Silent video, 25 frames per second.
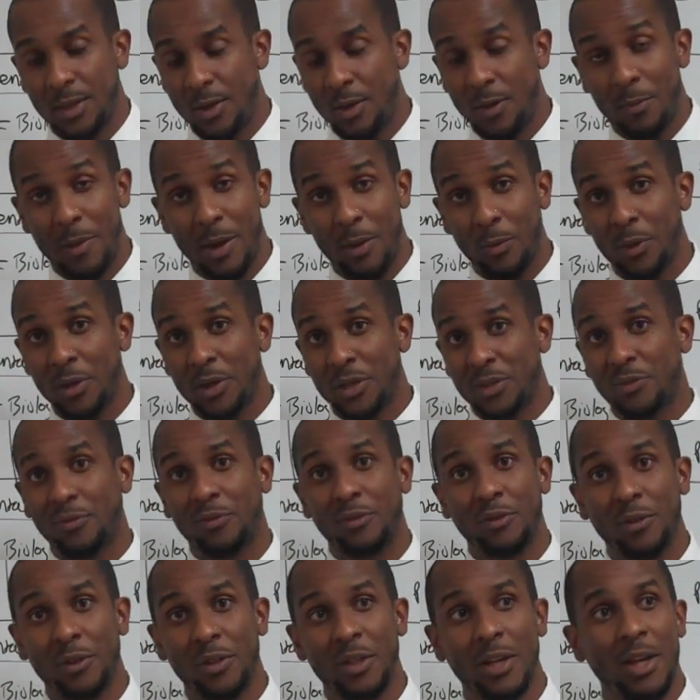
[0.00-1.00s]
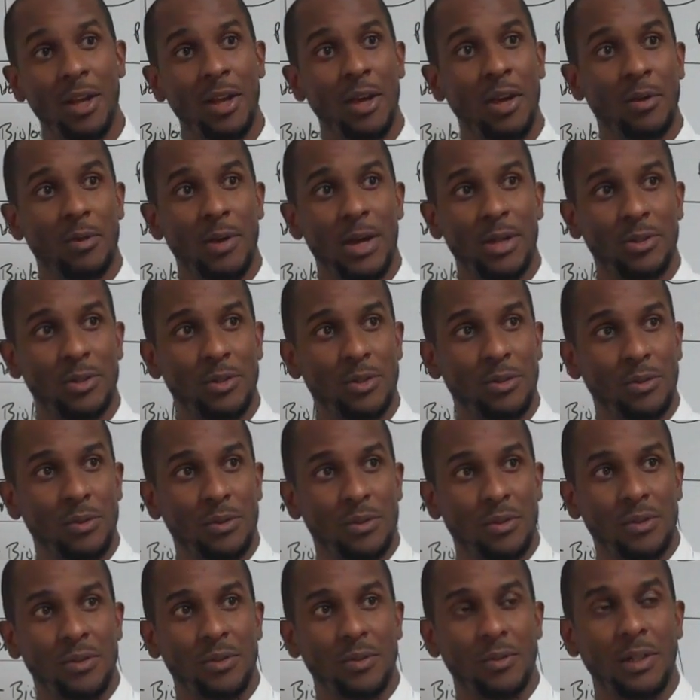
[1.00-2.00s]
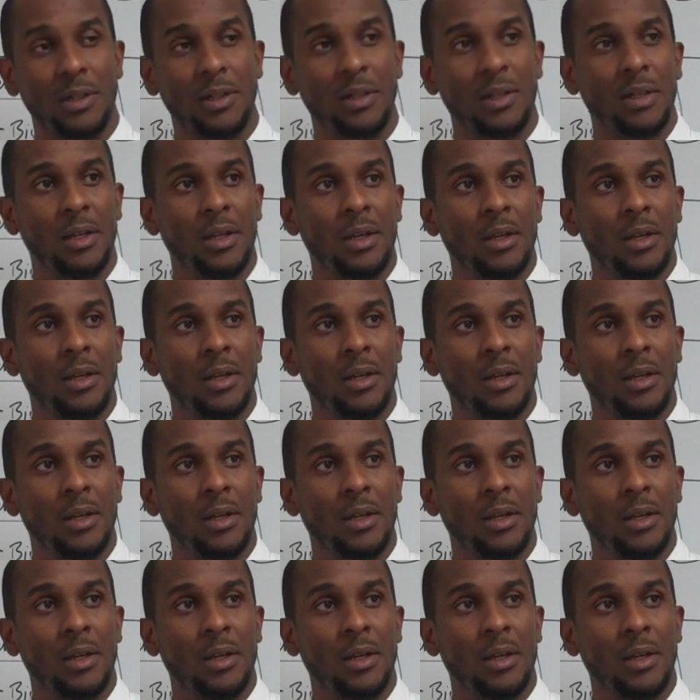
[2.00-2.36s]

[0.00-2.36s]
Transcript: all my work is for graduate students, right?